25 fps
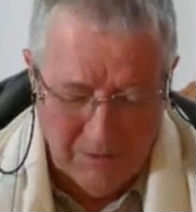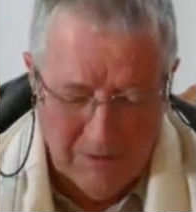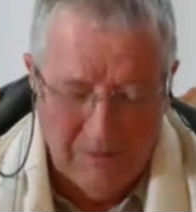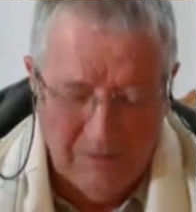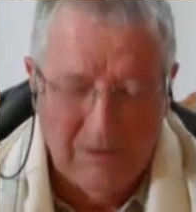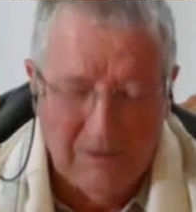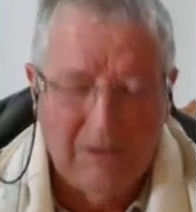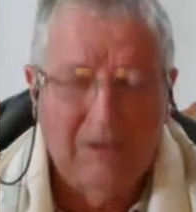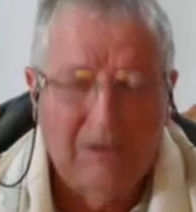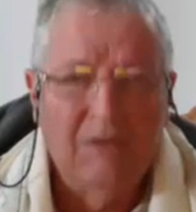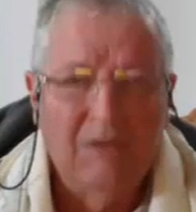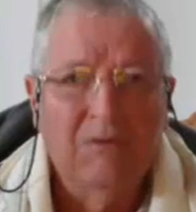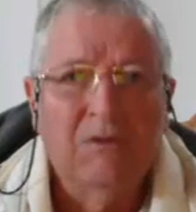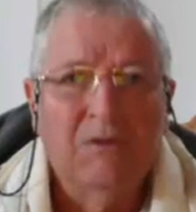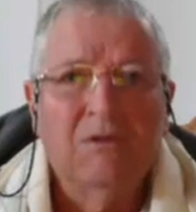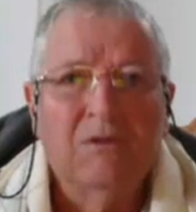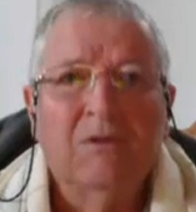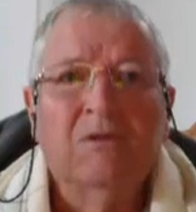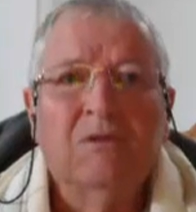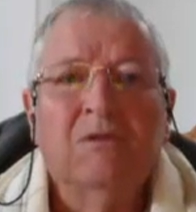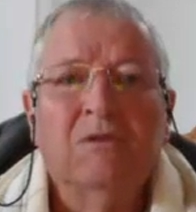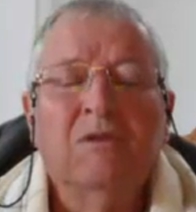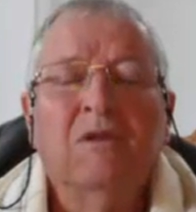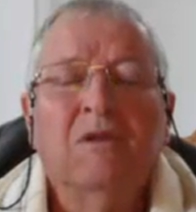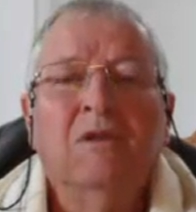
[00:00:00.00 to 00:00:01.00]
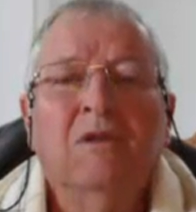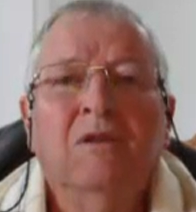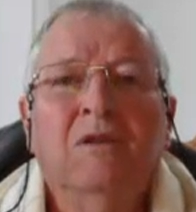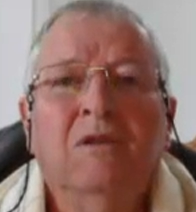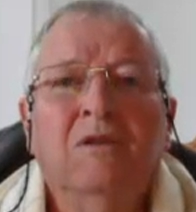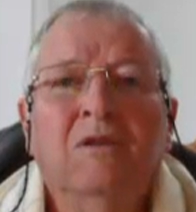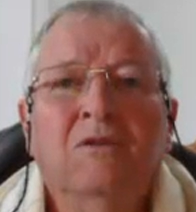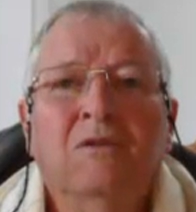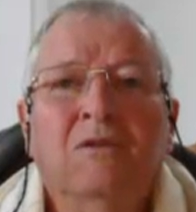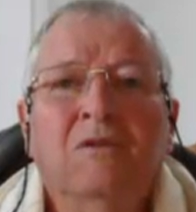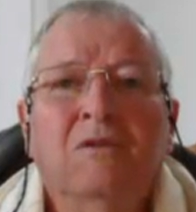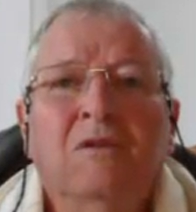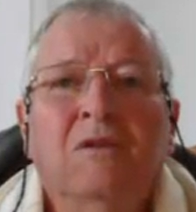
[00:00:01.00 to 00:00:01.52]
And that gives us an,
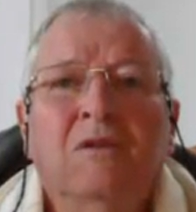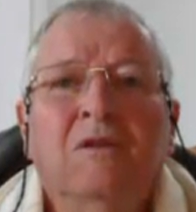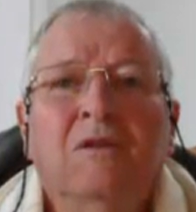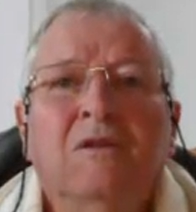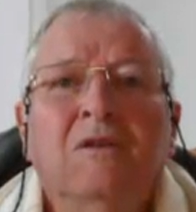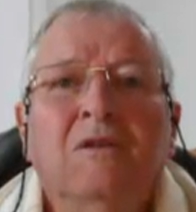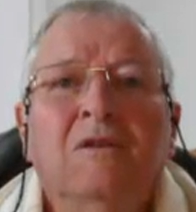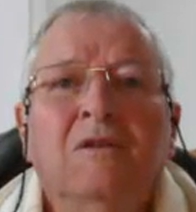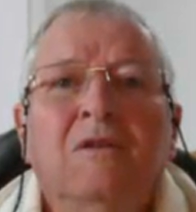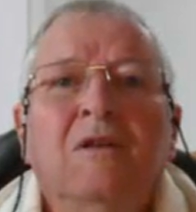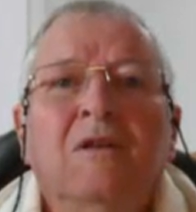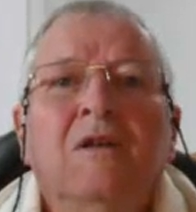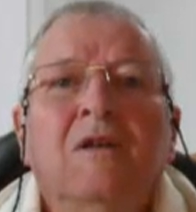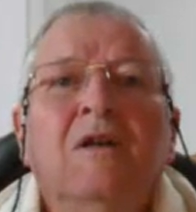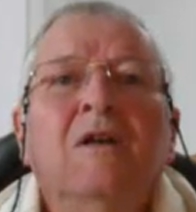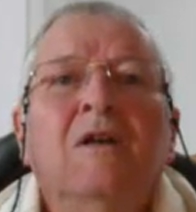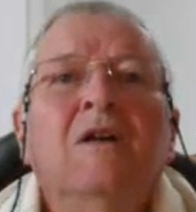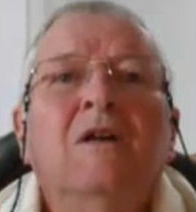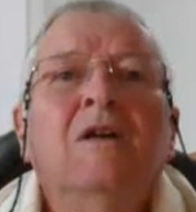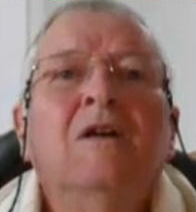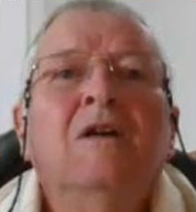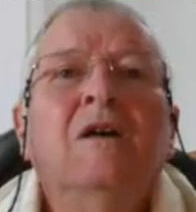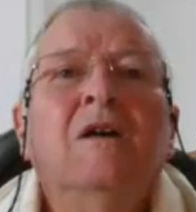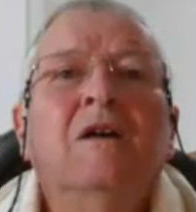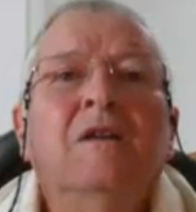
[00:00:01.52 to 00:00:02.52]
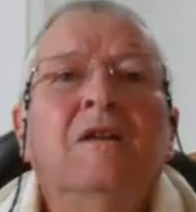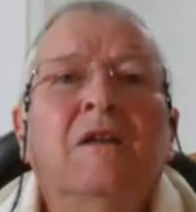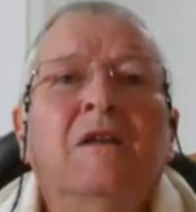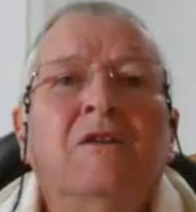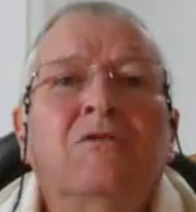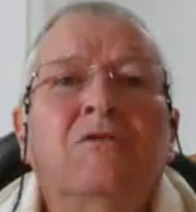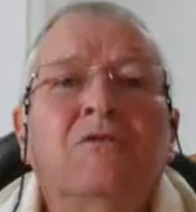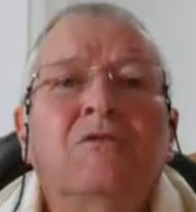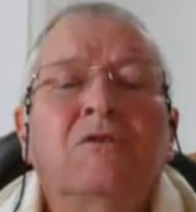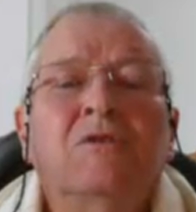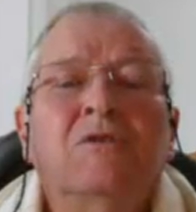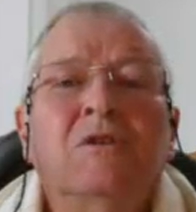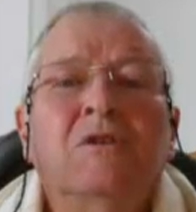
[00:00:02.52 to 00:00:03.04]
in, an
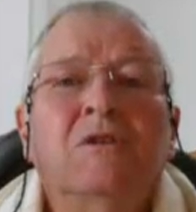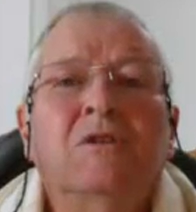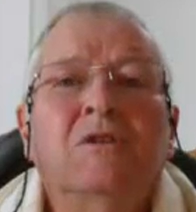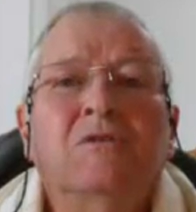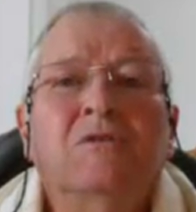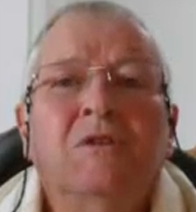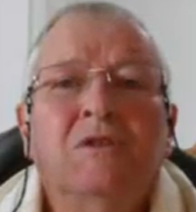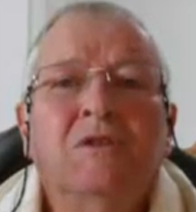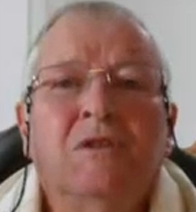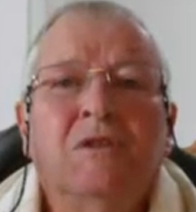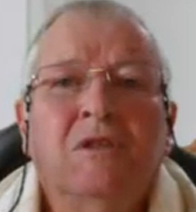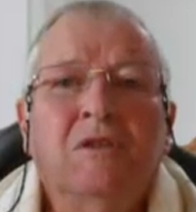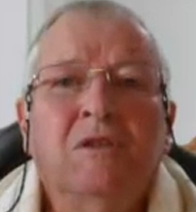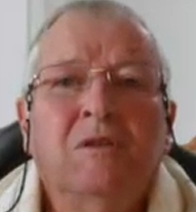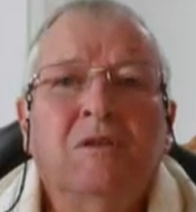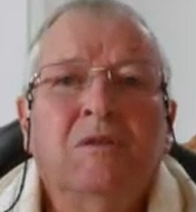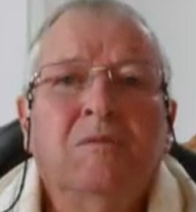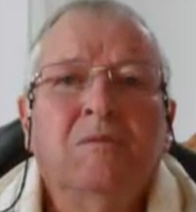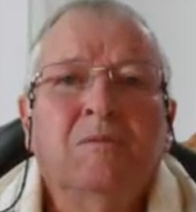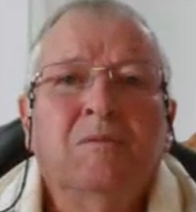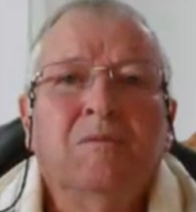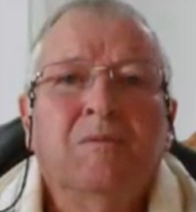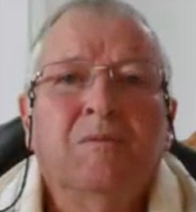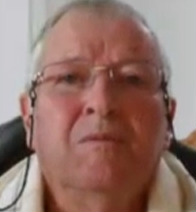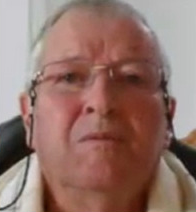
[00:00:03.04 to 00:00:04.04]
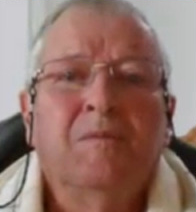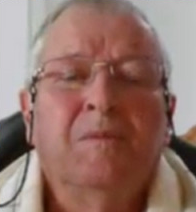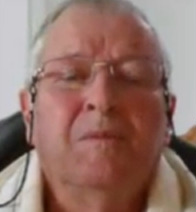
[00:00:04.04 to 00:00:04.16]
entrance into his kingdom.